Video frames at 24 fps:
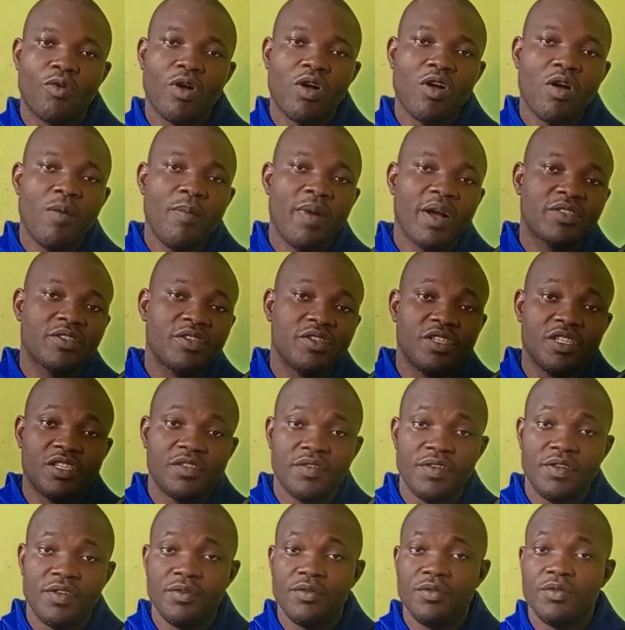Welcome back to
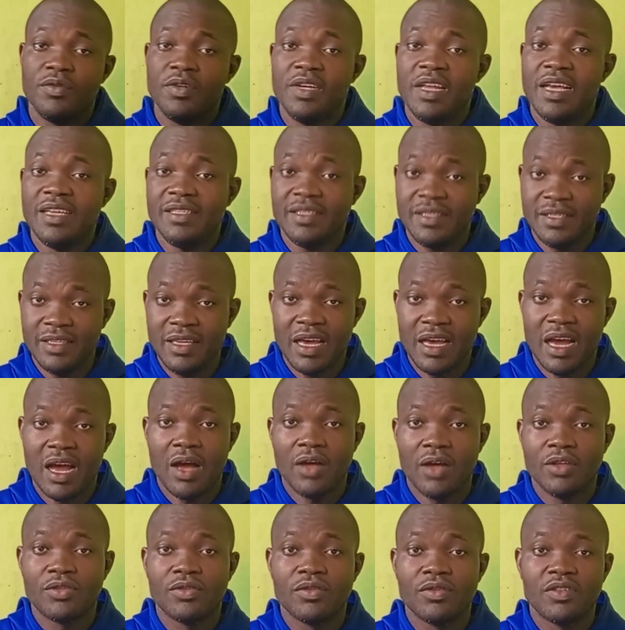this video. Let's see
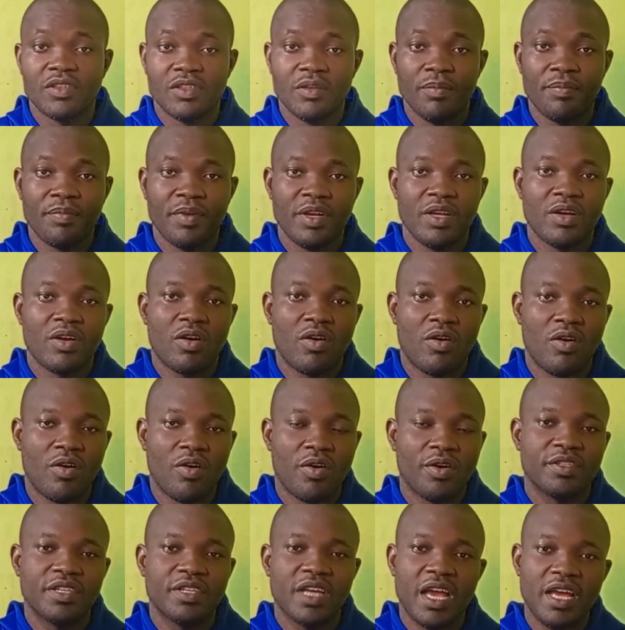how to simply
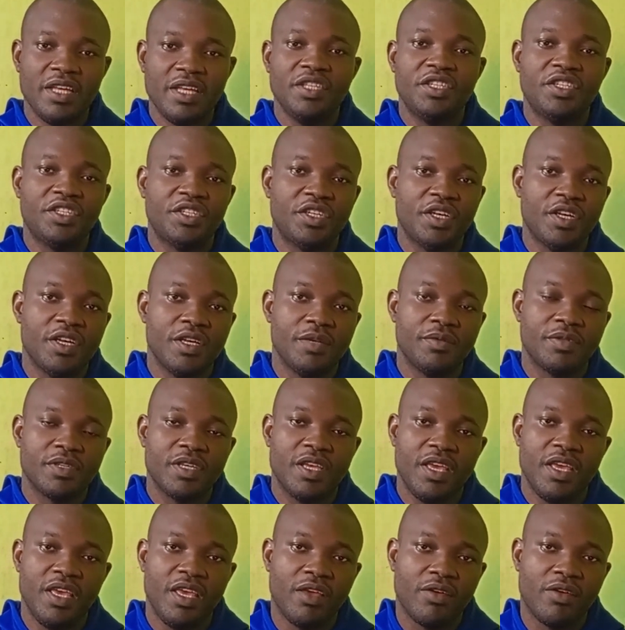cut any
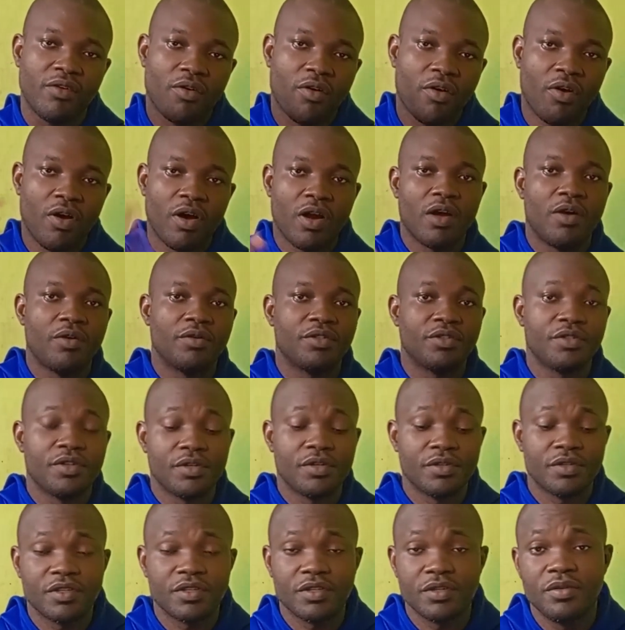shapes in
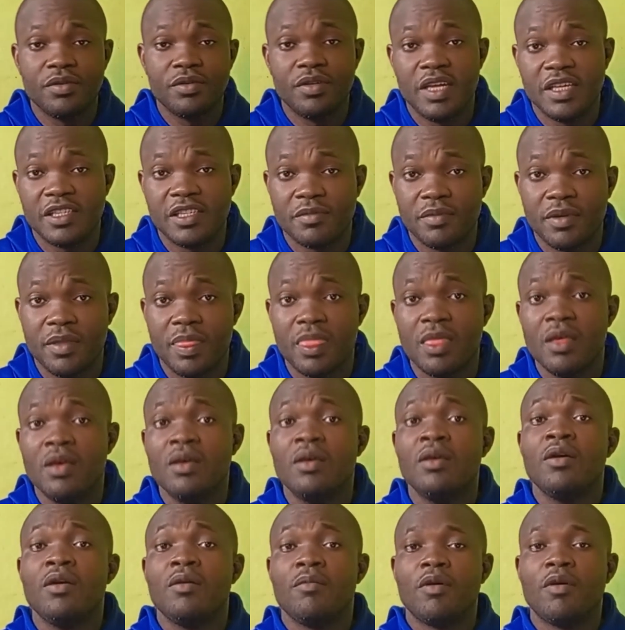CorelDRAW. So let's begin.
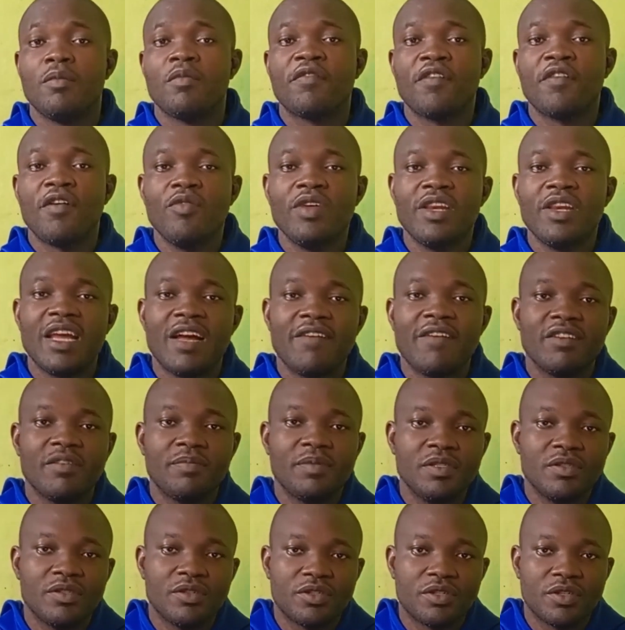But before we dive
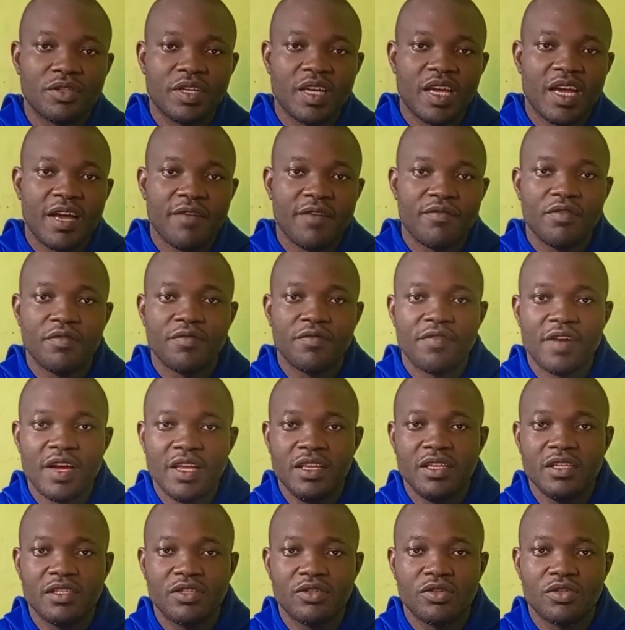into the tutorial, if you
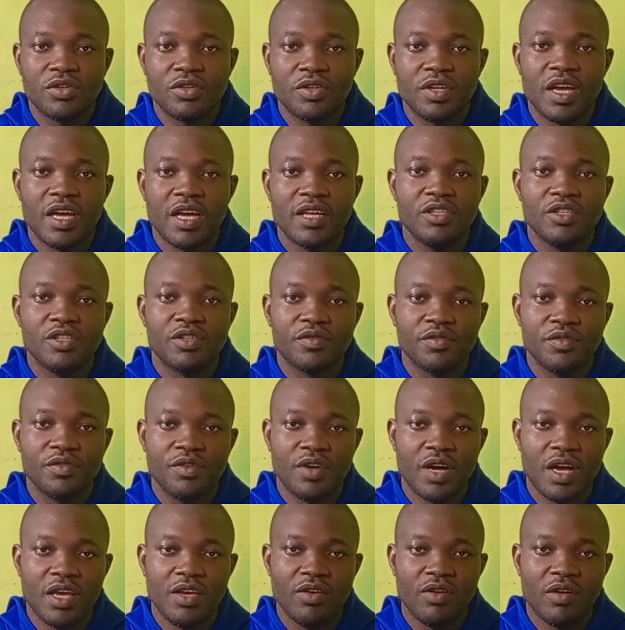find this tutorial
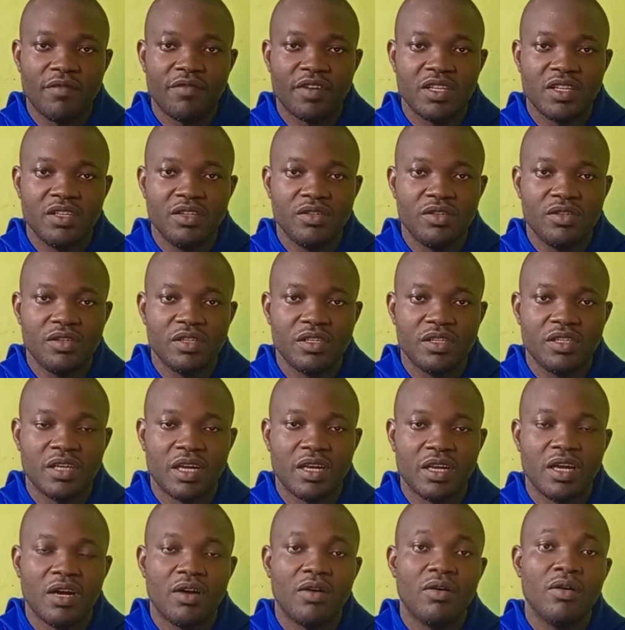useful and you are very new to this
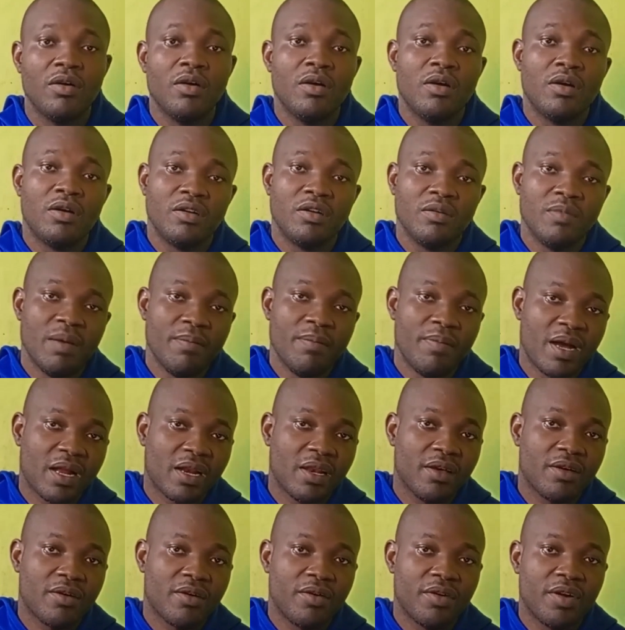channel, remember
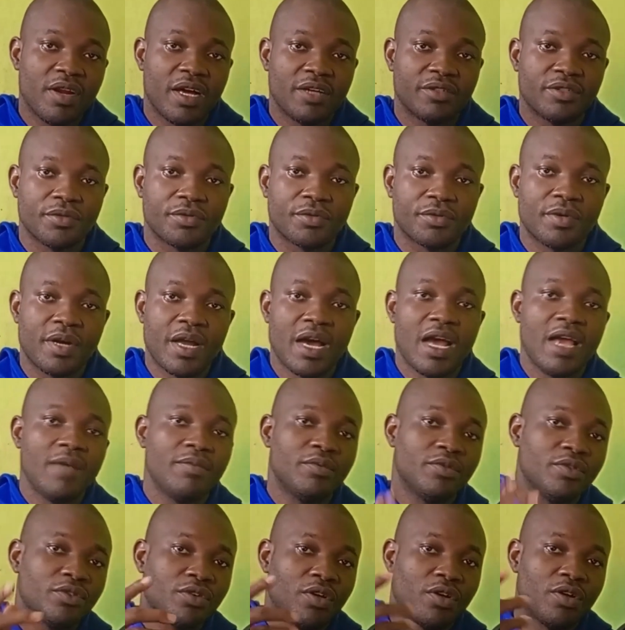click on that subscribe,
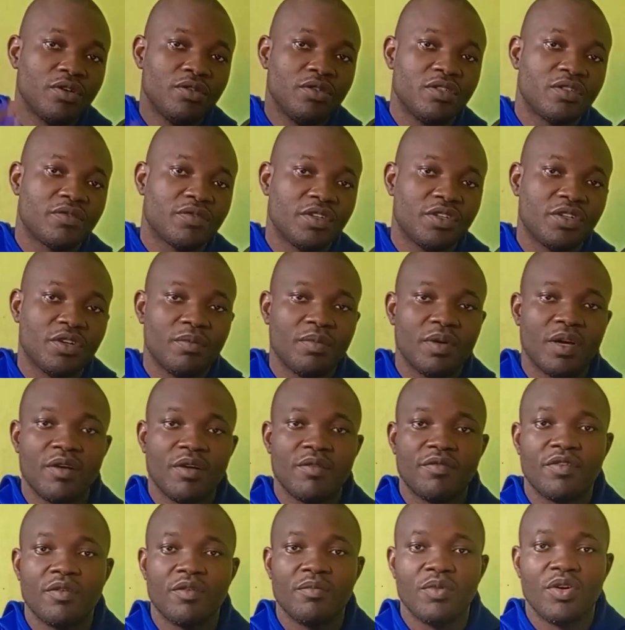turn on notification
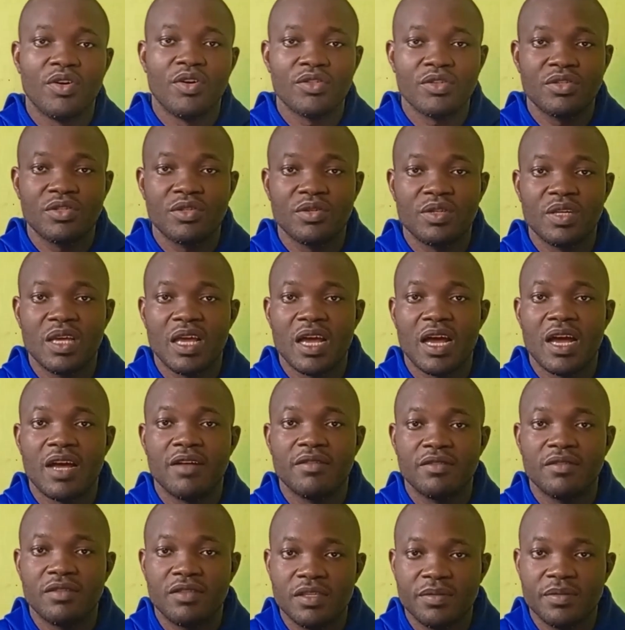bell for more tutorial,
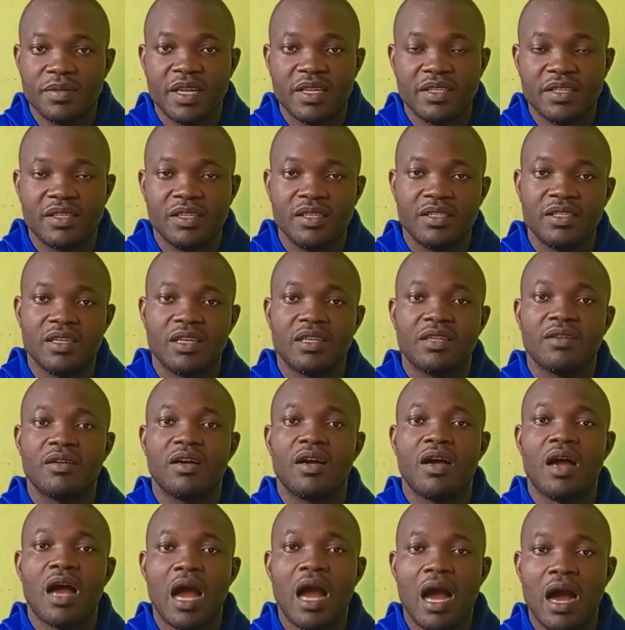tips and tricks on
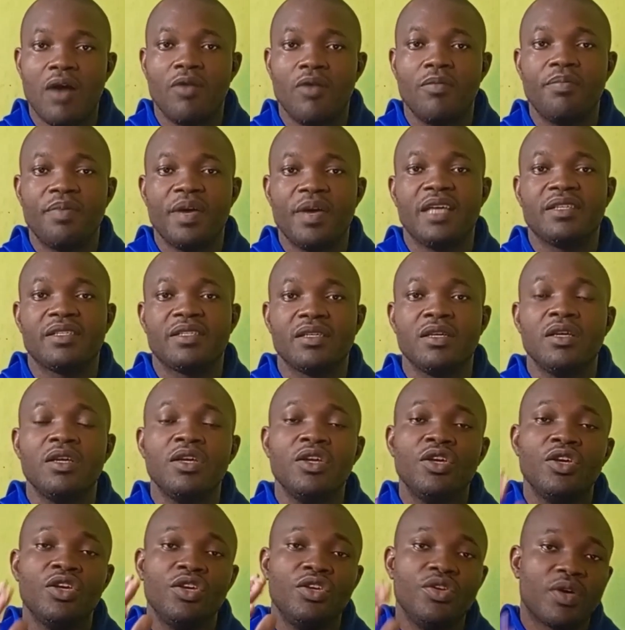how best
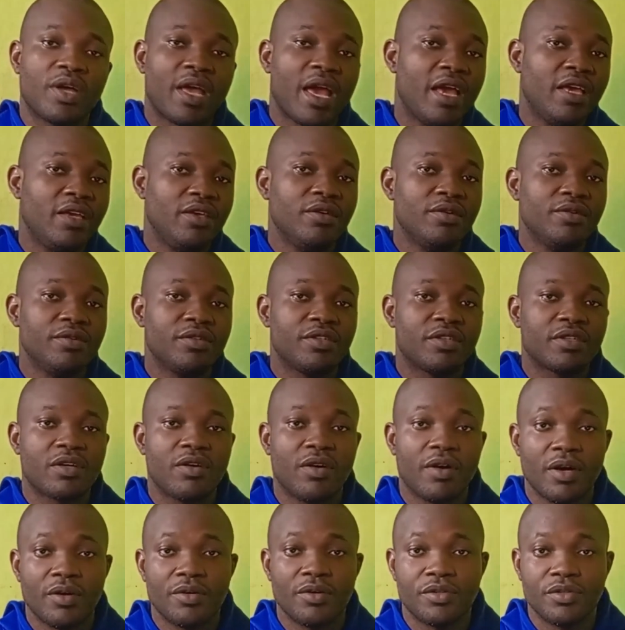you can use
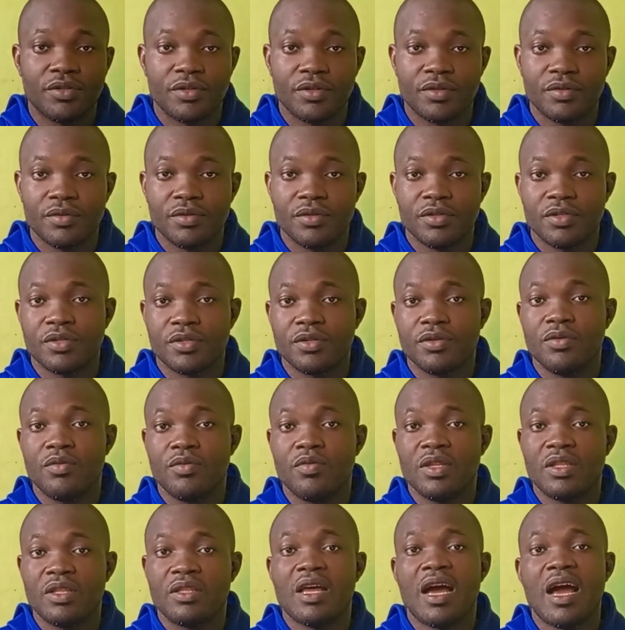CorelDRAW. So
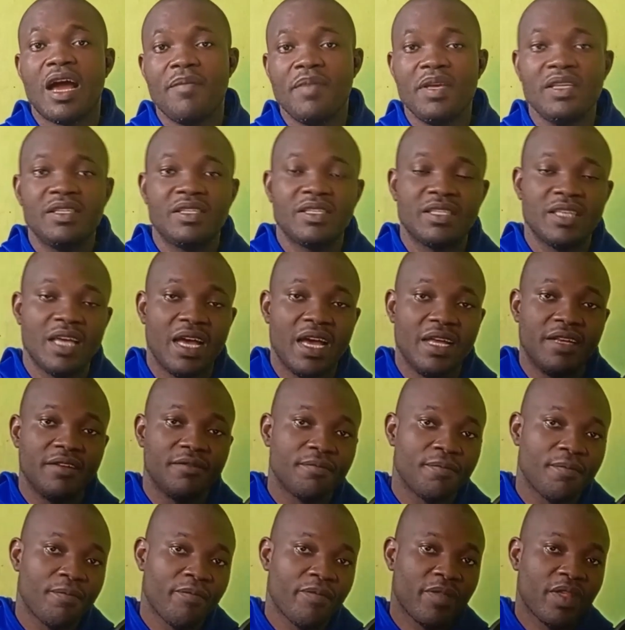with that being said,
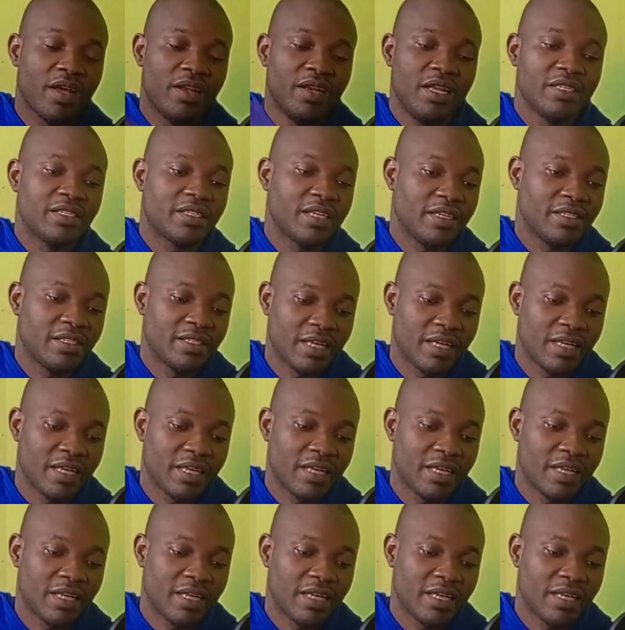let's get